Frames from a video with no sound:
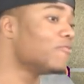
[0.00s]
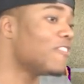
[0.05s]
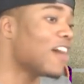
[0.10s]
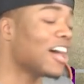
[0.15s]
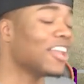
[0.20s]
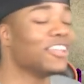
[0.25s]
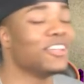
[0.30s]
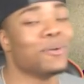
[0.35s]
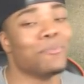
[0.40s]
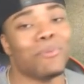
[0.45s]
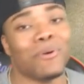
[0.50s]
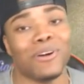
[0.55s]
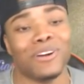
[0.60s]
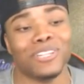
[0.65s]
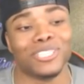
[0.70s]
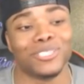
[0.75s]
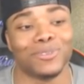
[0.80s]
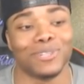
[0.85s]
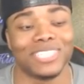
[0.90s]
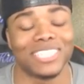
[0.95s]
Follow your boy
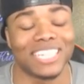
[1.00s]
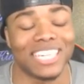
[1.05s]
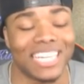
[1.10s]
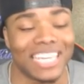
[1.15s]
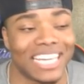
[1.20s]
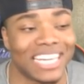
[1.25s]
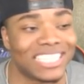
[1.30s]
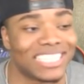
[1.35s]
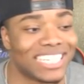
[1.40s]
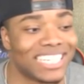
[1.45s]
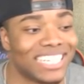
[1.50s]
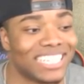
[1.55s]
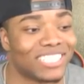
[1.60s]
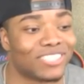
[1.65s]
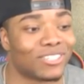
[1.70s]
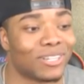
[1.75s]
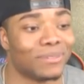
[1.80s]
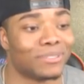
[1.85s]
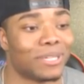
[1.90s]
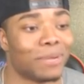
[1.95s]
on Twitch. Link is in the
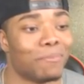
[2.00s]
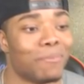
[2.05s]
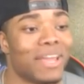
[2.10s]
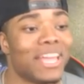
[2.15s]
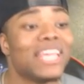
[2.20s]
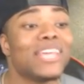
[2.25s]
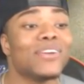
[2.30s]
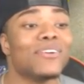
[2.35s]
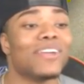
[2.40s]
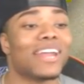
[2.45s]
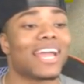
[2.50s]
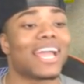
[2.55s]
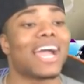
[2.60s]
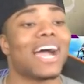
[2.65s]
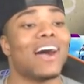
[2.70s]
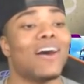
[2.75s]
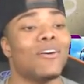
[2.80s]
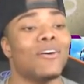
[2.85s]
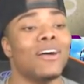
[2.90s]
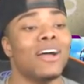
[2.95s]
description. Make you an
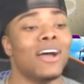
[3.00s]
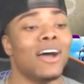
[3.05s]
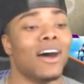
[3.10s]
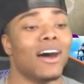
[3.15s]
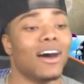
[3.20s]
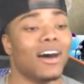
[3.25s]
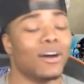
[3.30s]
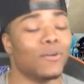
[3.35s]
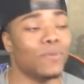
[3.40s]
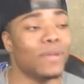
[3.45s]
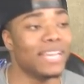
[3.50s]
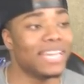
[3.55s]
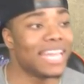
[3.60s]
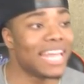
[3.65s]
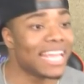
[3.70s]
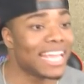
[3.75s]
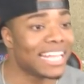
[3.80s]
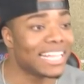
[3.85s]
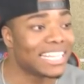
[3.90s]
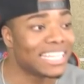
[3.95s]
account. Uh, we
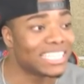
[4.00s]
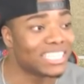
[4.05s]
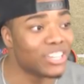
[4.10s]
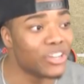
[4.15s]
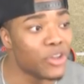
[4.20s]
did get this